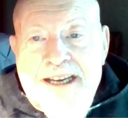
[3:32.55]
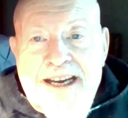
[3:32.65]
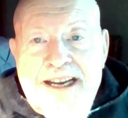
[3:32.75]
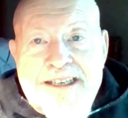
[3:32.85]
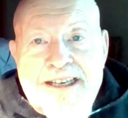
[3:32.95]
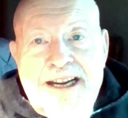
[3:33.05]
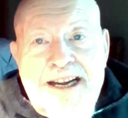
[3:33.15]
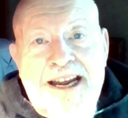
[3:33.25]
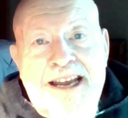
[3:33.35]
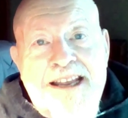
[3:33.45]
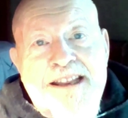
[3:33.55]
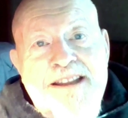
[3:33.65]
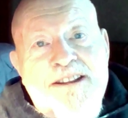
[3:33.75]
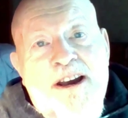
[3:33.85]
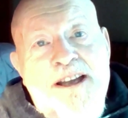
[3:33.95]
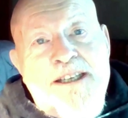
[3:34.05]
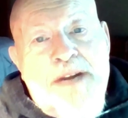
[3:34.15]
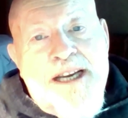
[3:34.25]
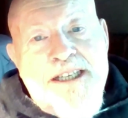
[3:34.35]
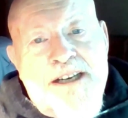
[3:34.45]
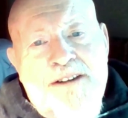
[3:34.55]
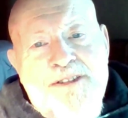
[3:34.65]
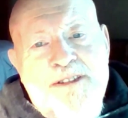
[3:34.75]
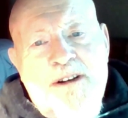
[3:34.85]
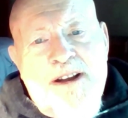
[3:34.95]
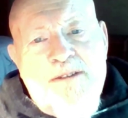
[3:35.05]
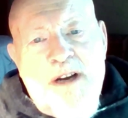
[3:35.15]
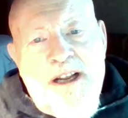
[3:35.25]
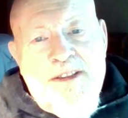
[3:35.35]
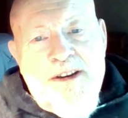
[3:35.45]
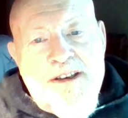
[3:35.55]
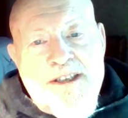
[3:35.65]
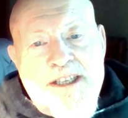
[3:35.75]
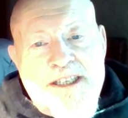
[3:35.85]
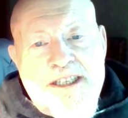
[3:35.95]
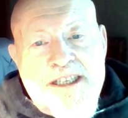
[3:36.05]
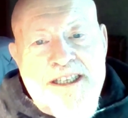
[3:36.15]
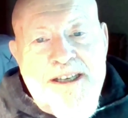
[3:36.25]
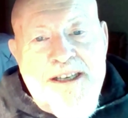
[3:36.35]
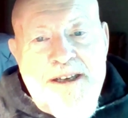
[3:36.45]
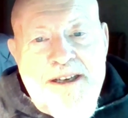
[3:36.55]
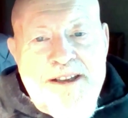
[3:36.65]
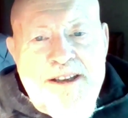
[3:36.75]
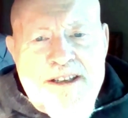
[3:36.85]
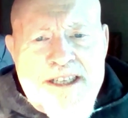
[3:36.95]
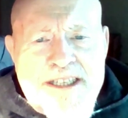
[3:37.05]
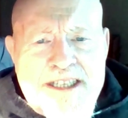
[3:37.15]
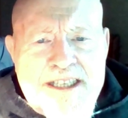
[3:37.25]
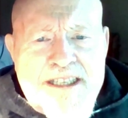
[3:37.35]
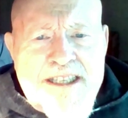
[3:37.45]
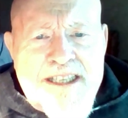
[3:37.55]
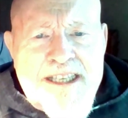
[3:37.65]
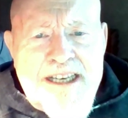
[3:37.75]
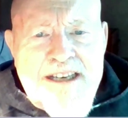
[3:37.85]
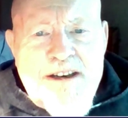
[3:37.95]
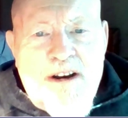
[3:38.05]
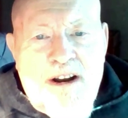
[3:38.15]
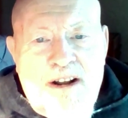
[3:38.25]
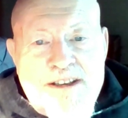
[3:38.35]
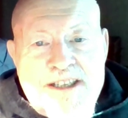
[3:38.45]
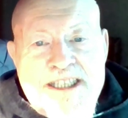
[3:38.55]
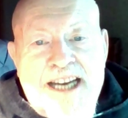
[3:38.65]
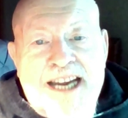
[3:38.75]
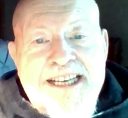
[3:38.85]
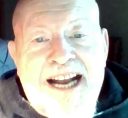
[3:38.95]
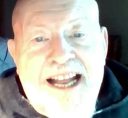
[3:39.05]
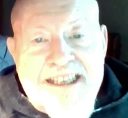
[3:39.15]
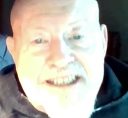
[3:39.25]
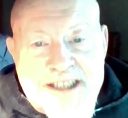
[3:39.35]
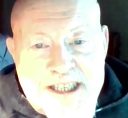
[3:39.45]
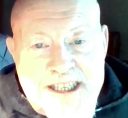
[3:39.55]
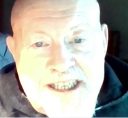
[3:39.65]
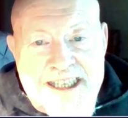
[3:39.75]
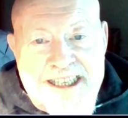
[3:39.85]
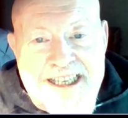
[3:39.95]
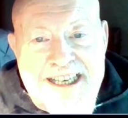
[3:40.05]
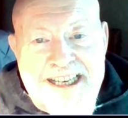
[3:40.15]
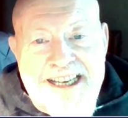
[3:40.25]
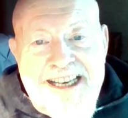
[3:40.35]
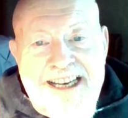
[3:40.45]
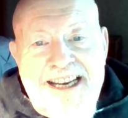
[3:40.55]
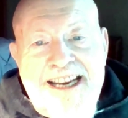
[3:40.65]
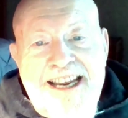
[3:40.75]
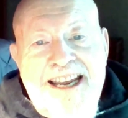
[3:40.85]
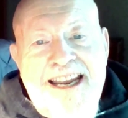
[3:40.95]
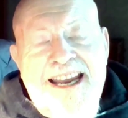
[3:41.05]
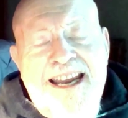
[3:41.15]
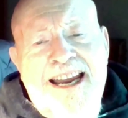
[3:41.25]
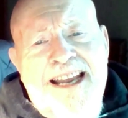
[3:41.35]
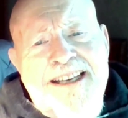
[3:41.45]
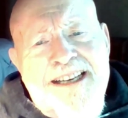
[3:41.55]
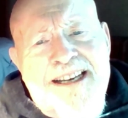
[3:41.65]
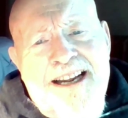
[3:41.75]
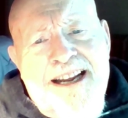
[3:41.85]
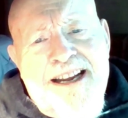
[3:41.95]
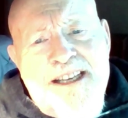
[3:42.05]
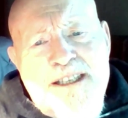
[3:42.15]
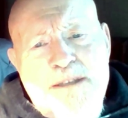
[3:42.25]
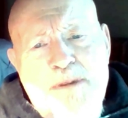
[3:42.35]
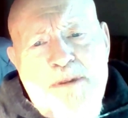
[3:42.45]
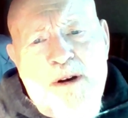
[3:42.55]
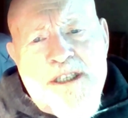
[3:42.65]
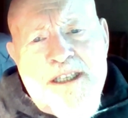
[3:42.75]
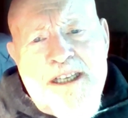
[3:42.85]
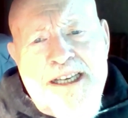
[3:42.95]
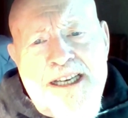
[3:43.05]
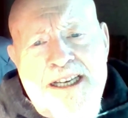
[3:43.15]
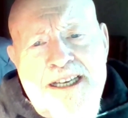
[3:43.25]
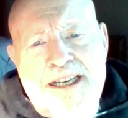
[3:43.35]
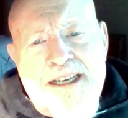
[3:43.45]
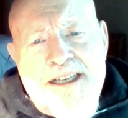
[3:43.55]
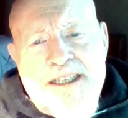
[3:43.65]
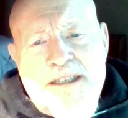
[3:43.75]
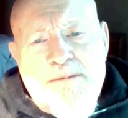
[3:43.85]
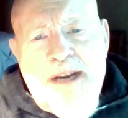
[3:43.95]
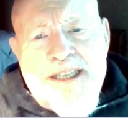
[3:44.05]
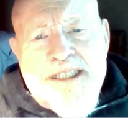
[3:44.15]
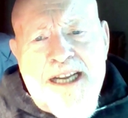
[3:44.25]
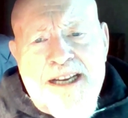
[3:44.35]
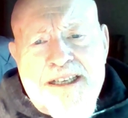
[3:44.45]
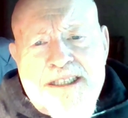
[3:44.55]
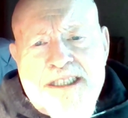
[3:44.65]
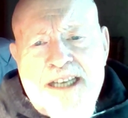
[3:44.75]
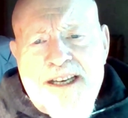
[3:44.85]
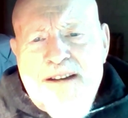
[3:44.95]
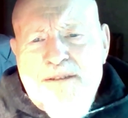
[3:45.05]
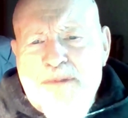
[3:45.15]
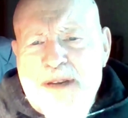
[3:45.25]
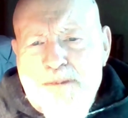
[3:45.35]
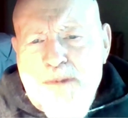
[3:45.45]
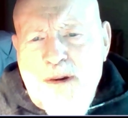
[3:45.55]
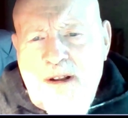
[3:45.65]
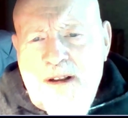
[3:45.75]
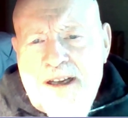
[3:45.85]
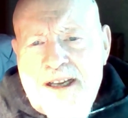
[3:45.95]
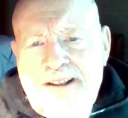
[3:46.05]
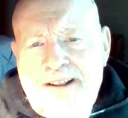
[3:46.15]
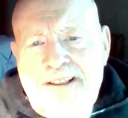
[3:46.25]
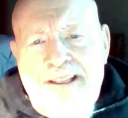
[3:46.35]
And I thought to myself, well, there's this thing called psychology, and it supposedly is based on the study of people.